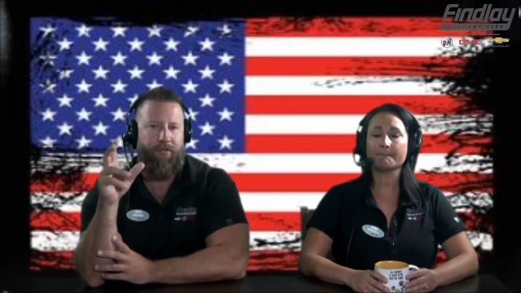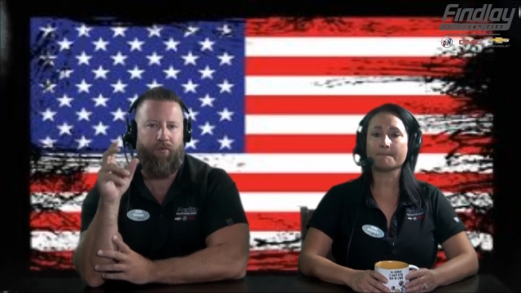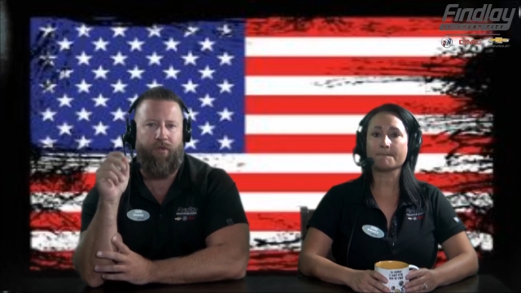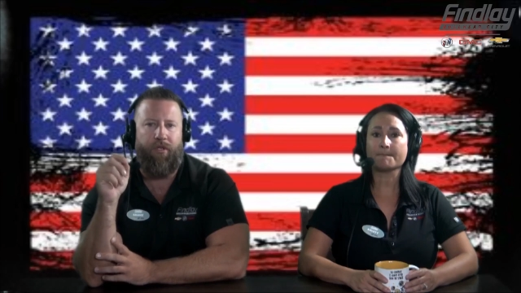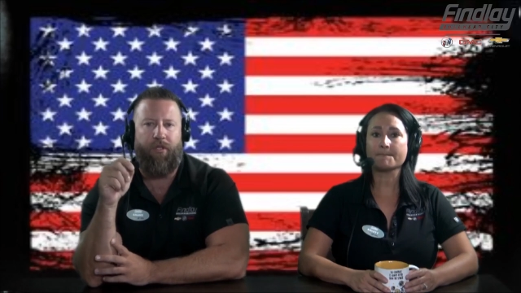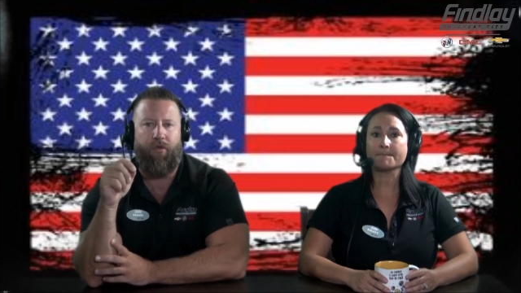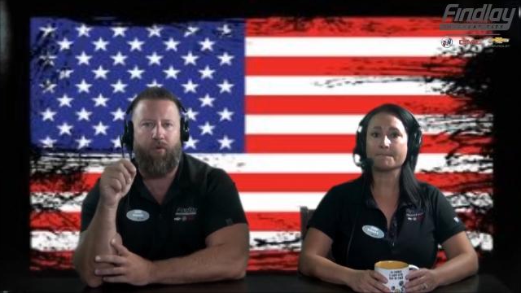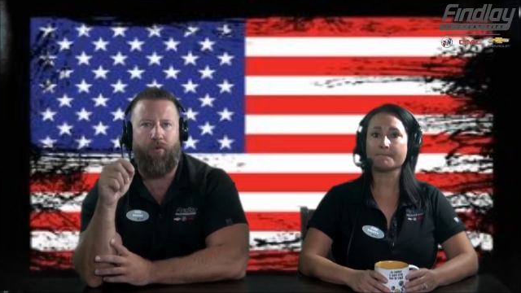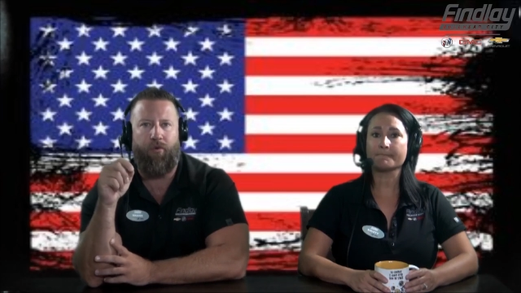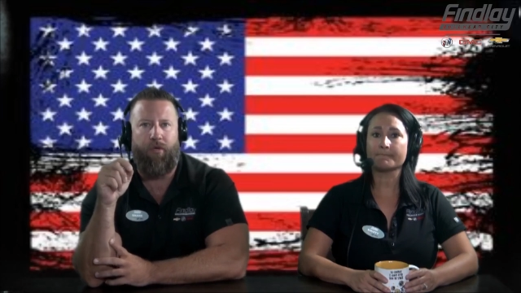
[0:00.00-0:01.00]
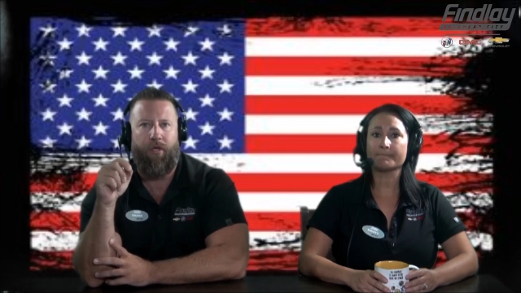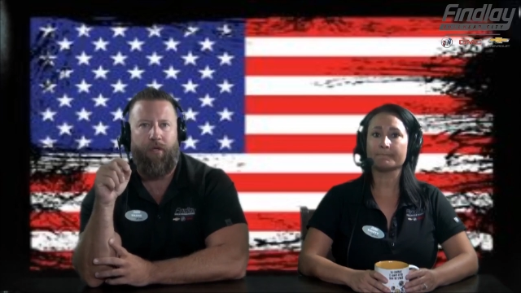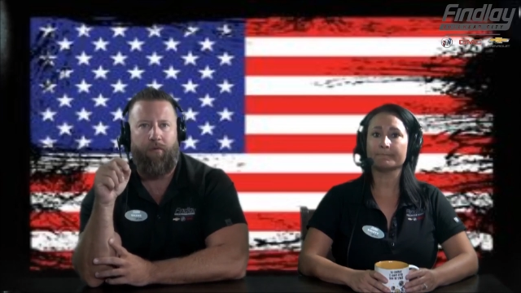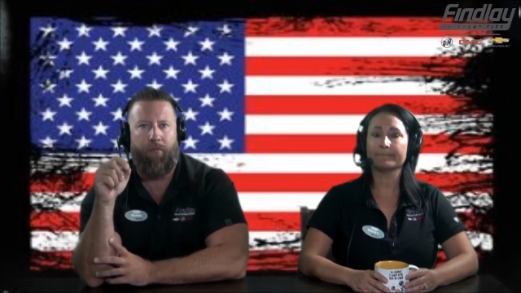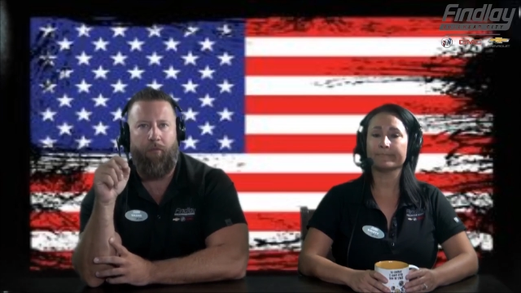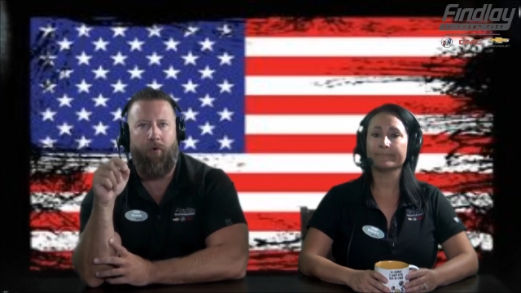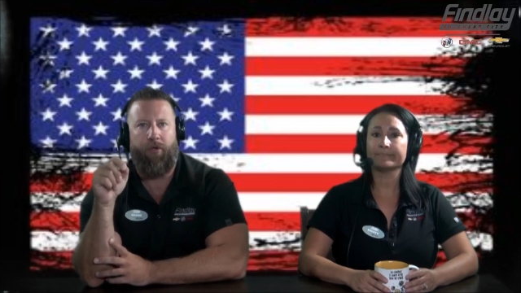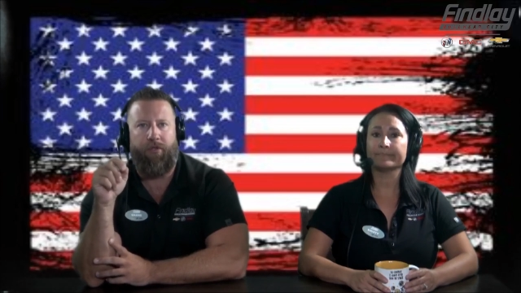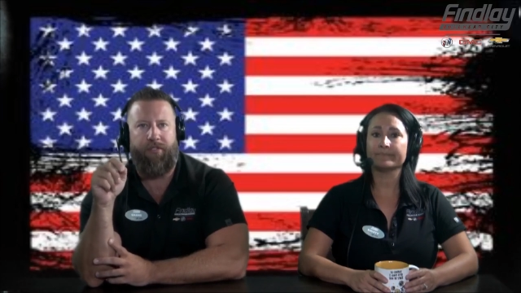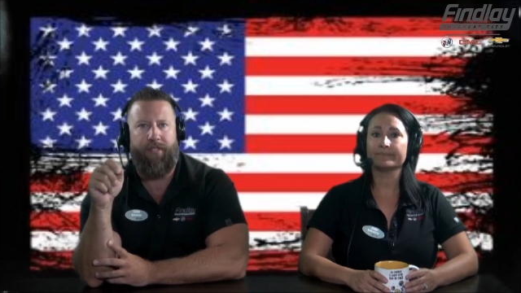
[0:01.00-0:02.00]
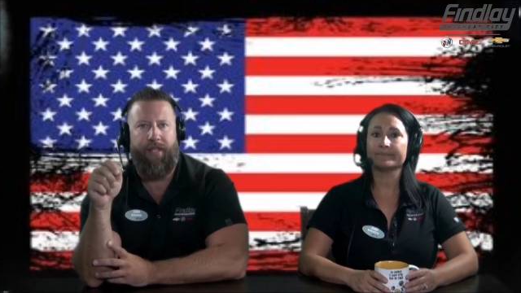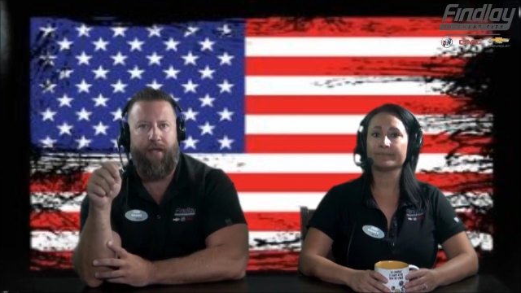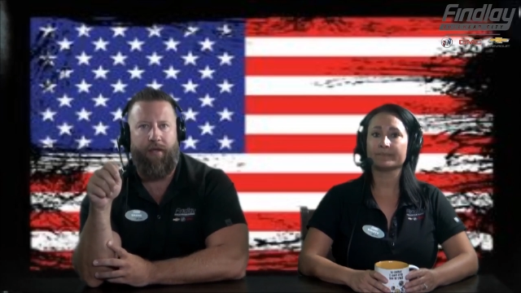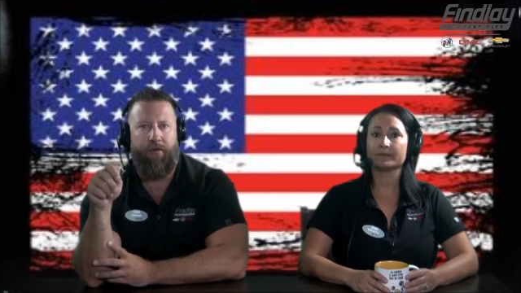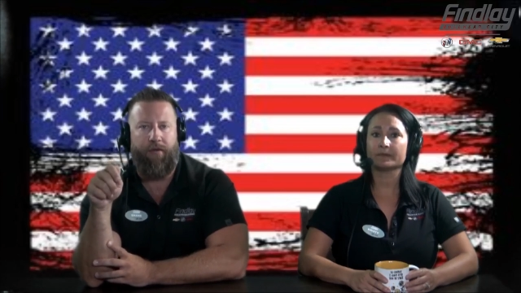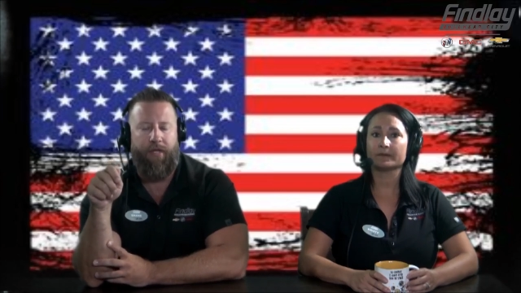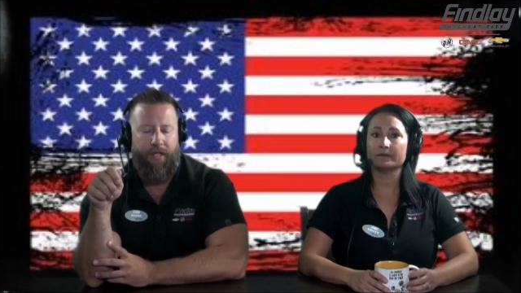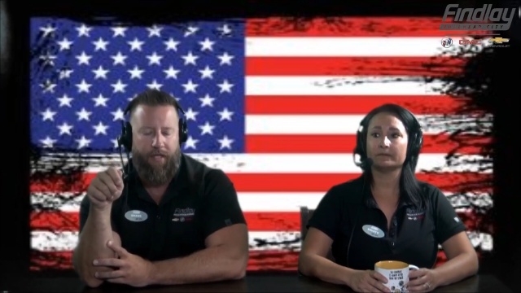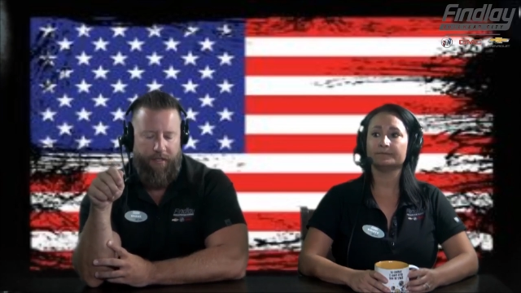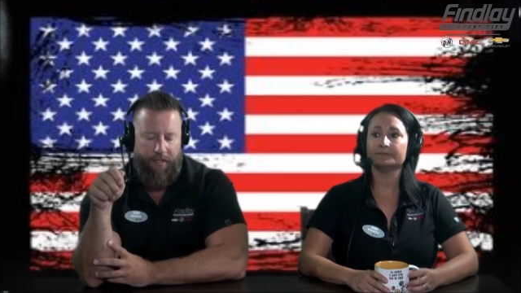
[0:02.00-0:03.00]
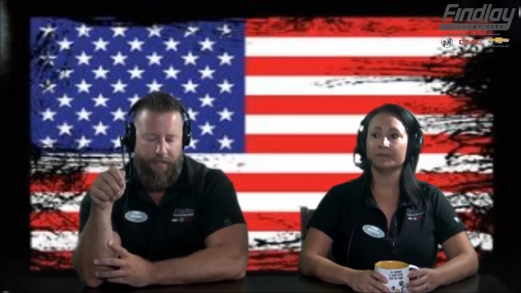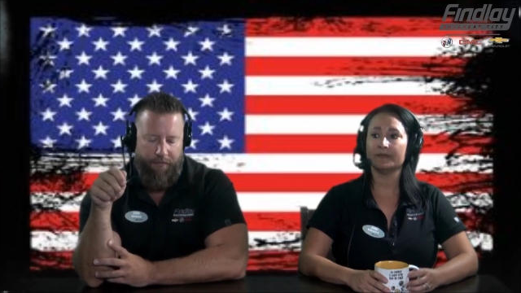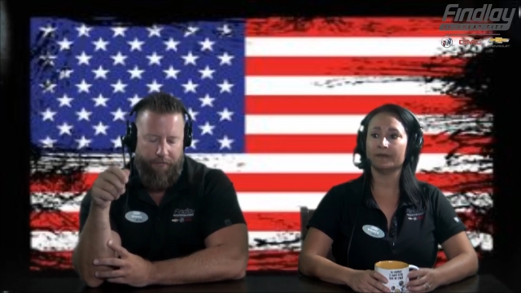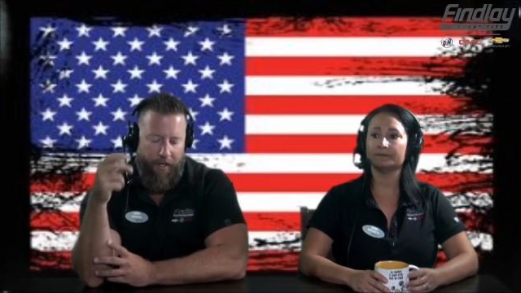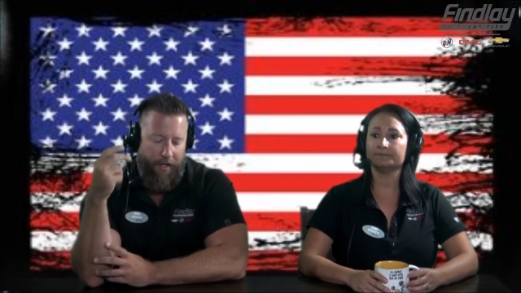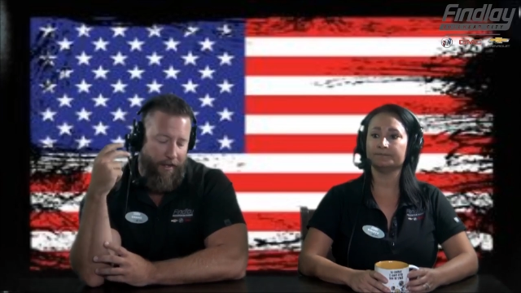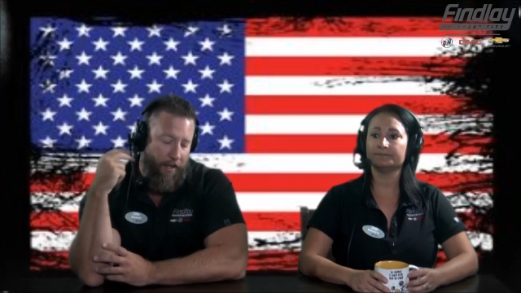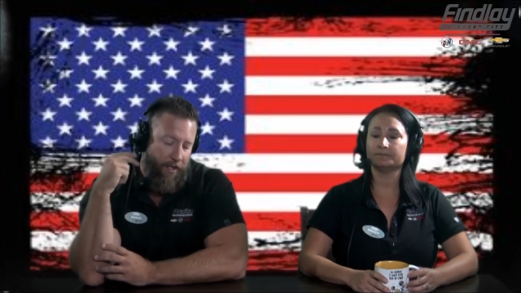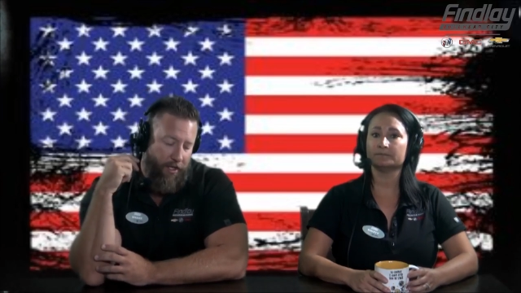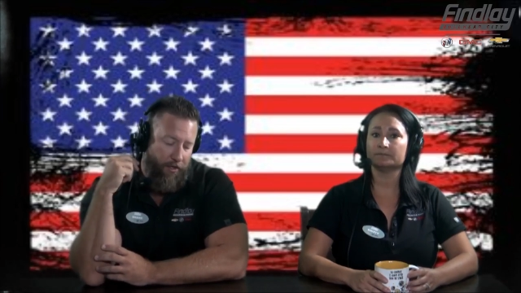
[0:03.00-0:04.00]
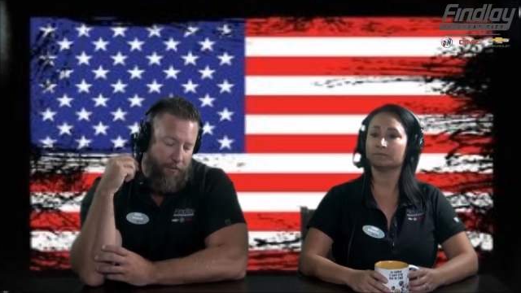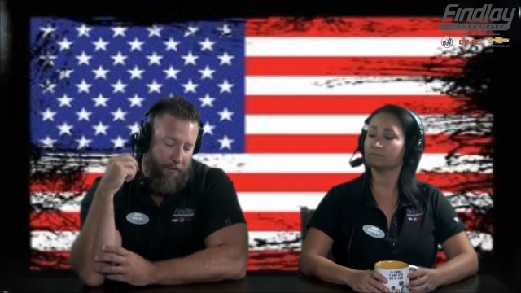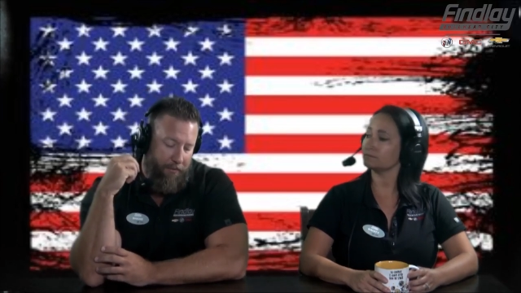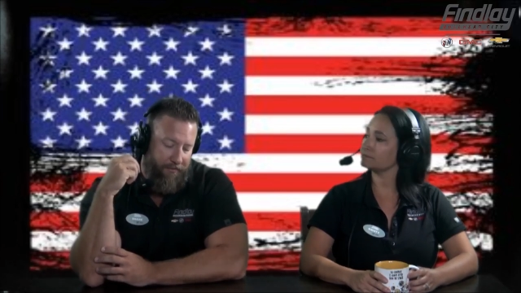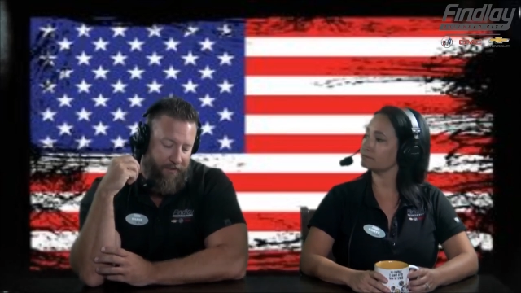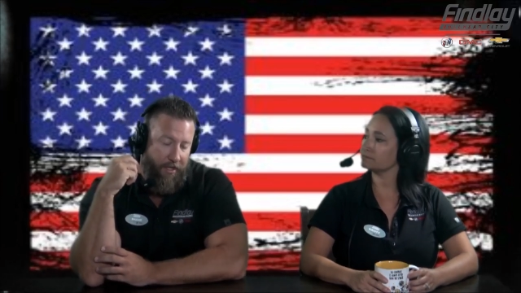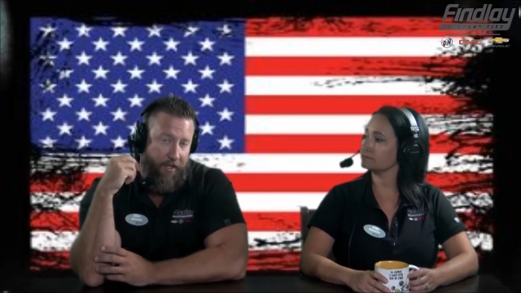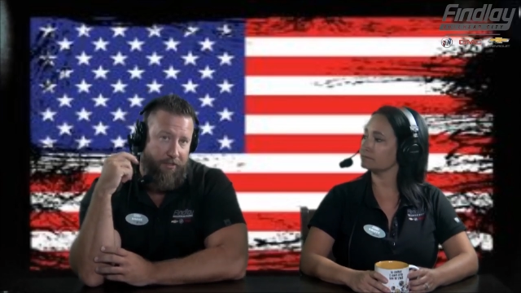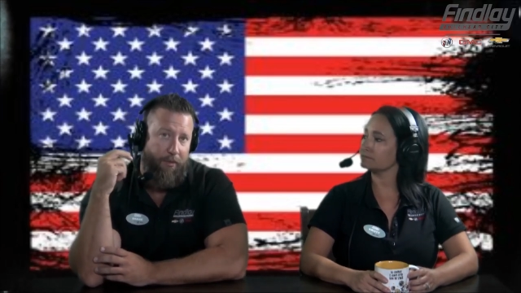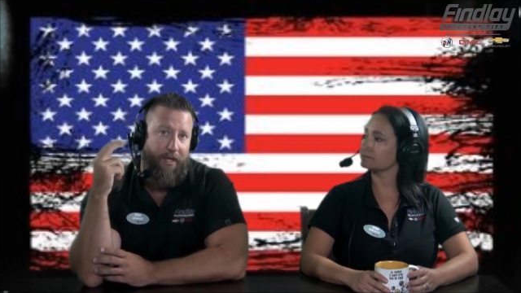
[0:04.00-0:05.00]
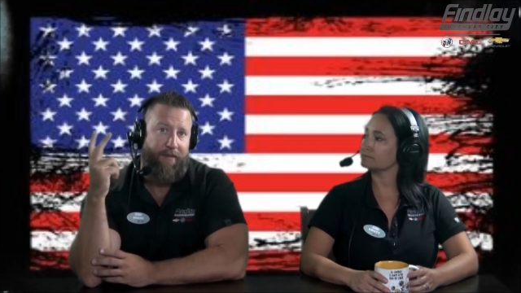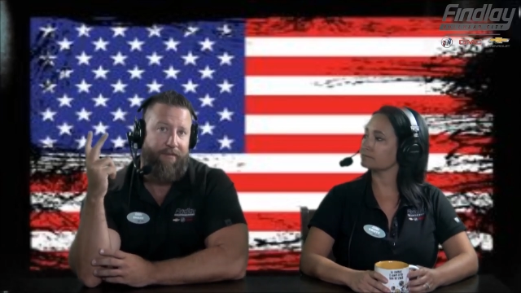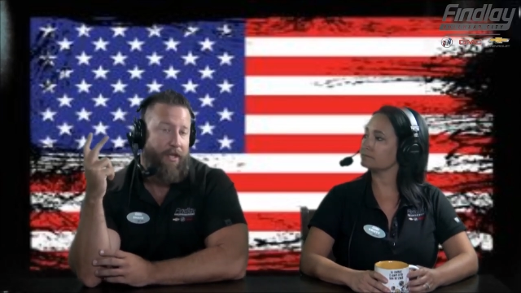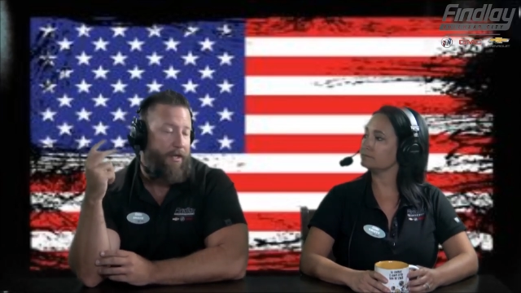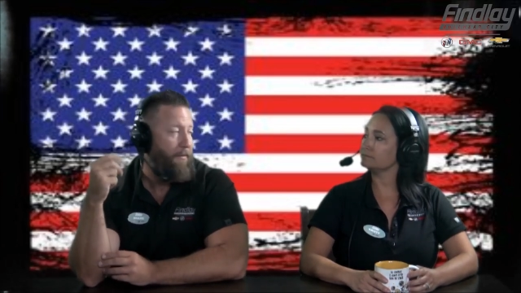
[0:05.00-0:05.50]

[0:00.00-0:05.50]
Speaker 1: some really cool memorials in town, and um, yeah. you know, to be perfectly honest, we kind of forget